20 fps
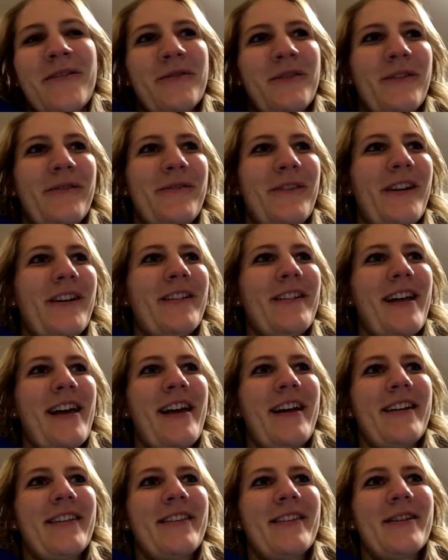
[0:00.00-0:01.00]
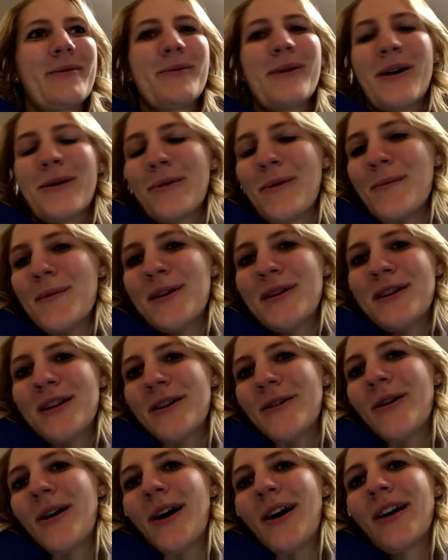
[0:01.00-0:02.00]
We felt like the What Women
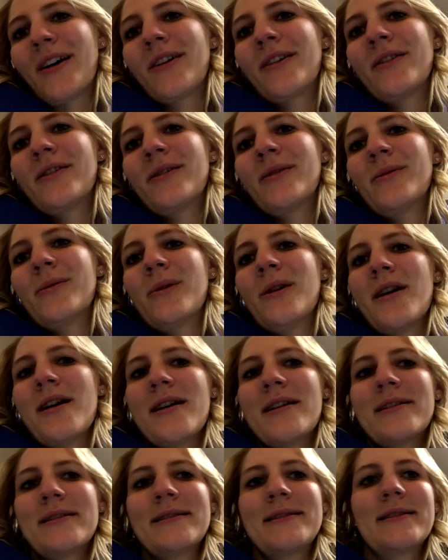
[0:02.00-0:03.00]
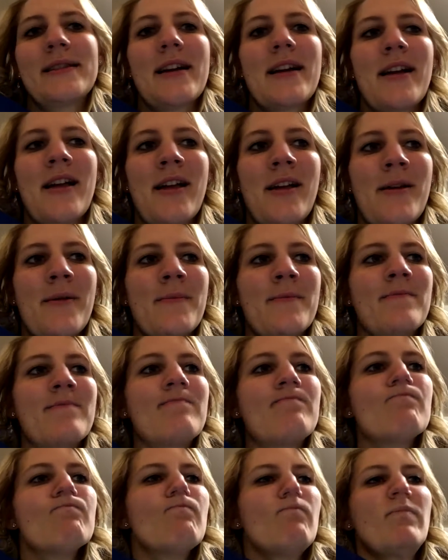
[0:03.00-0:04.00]
Know article was
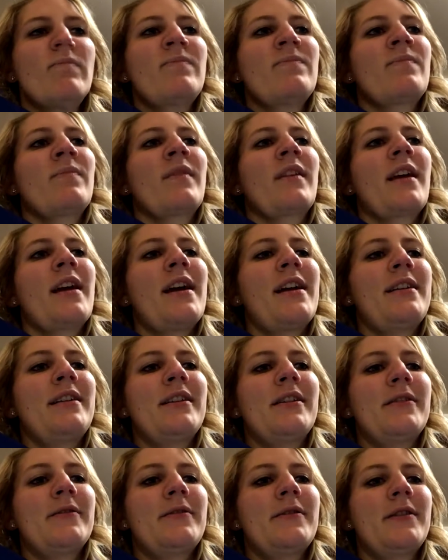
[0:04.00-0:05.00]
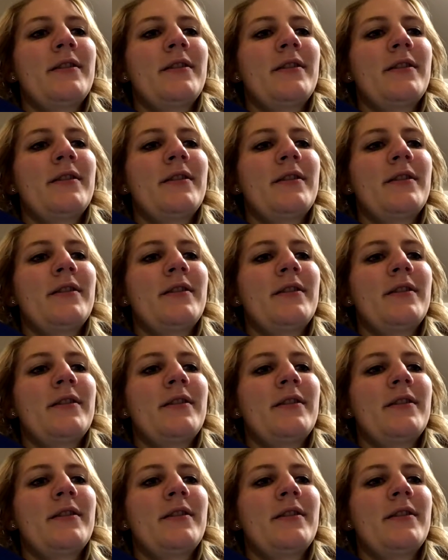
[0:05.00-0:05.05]
kind of